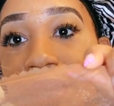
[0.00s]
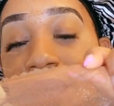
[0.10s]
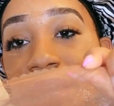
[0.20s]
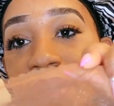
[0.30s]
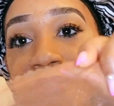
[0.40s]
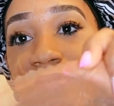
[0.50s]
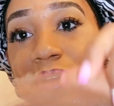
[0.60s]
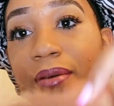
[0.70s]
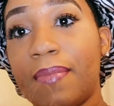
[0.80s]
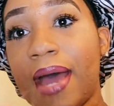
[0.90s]
kind of
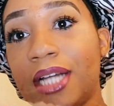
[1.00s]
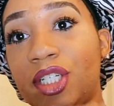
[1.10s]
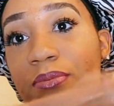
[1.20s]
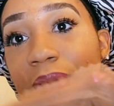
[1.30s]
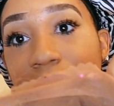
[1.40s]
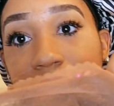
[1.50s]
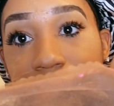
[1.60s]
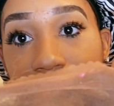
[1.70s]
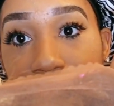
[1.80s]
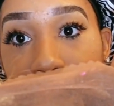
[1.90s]
match
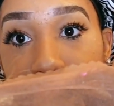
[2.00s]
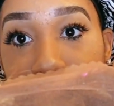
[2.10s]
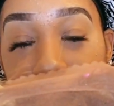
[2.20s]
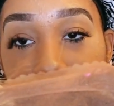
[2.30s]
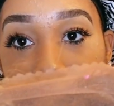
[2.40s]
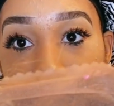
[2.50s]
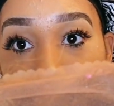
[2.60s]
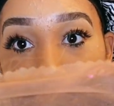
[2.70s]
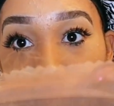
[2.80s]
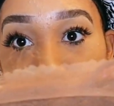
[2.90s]
my skin
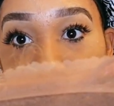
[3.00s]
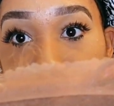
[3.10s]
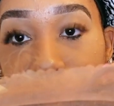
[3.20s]
tone.